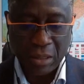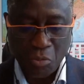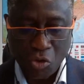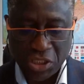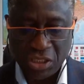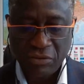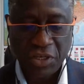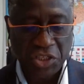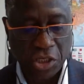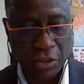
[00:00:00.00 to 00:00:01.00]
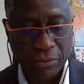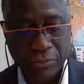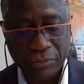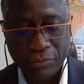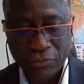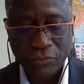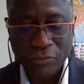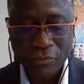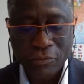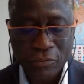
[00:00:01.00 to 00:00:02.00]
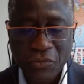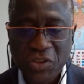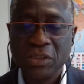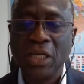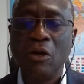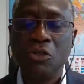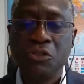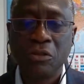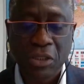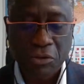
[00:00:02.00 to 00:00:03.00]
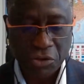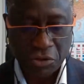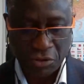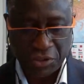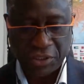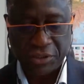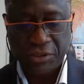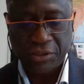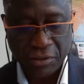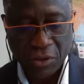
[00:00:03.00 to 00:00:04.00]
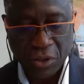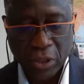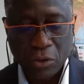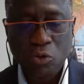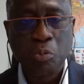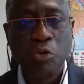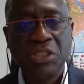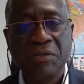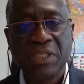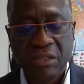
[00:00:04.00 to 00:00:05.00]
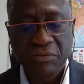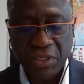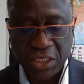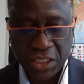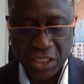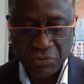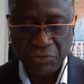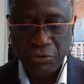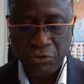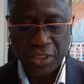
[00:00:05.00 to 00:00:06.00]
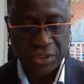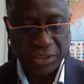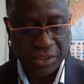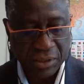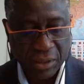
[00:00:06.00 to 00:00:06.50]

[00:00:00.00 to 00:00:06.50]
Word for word: the motivation and also the resources to positively influence